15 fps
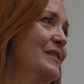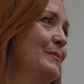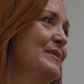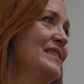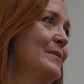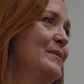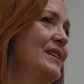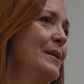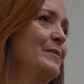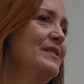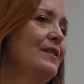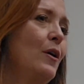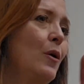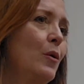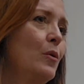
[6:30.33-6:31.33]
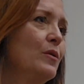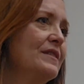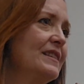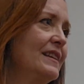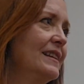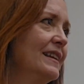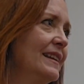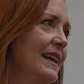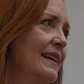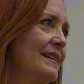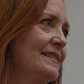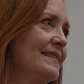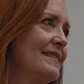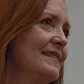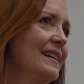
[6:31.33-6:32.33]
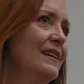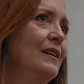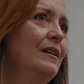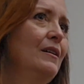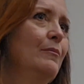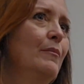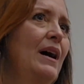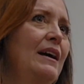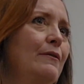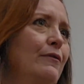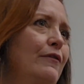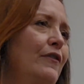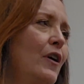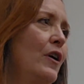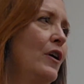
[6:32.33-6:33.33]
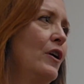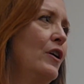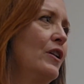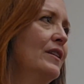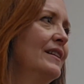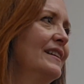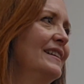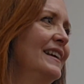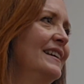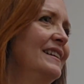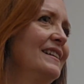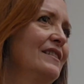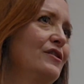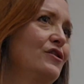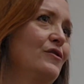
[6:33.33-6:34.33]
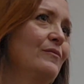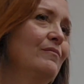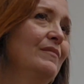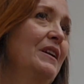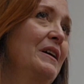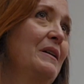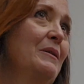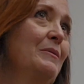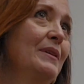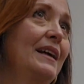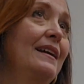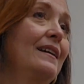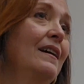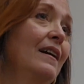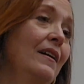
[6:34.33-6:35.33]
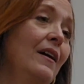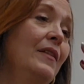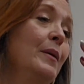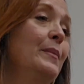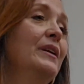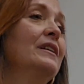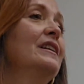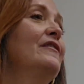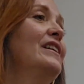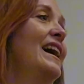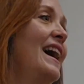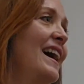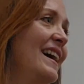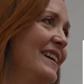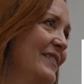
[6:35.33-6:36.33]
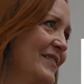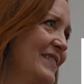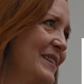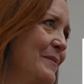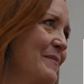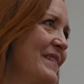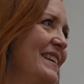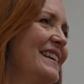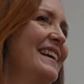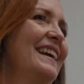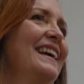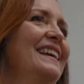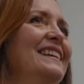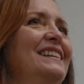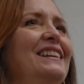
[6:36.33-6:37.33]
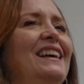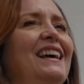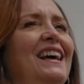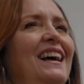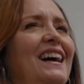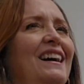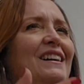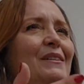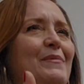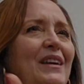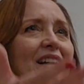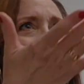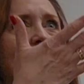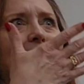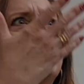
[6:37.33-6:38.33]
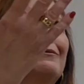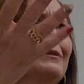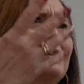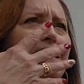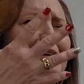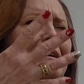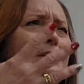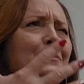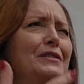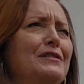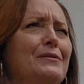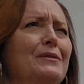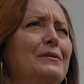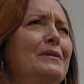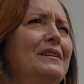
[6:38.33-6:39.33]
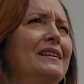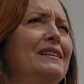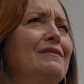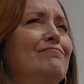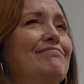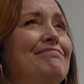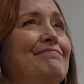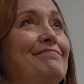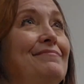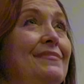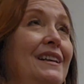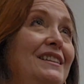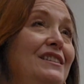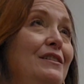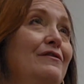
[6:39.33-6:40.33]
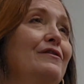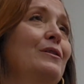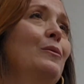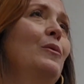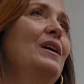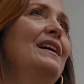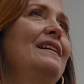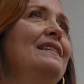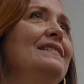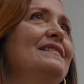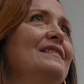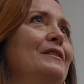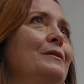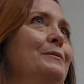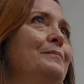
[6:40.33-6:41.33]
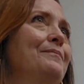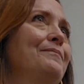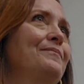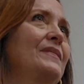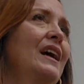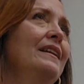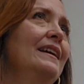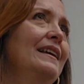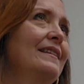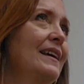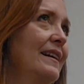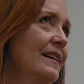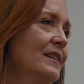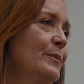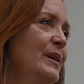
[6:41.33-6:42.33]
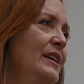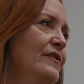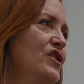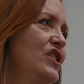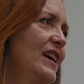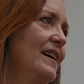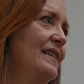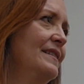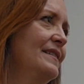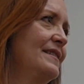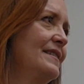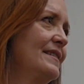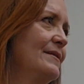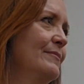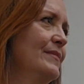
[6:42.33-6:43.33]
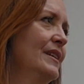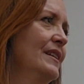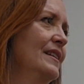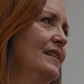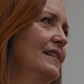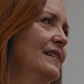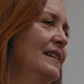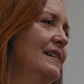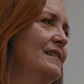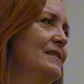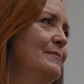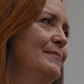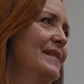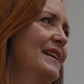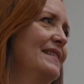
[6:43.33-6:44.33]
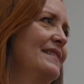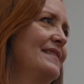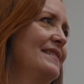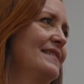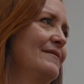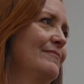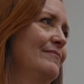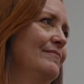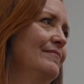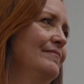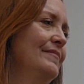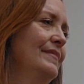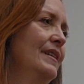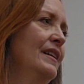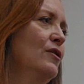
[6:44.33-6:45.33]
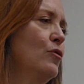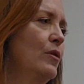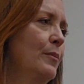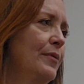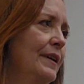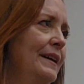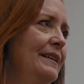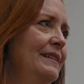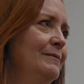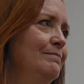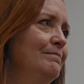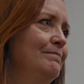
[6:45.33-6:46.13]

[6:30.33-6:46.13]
Sometimes the holes in the lace might fall in like in the middle of an eye or something, and the color really comes through in a different way. So I like that element of chance that's incorporated.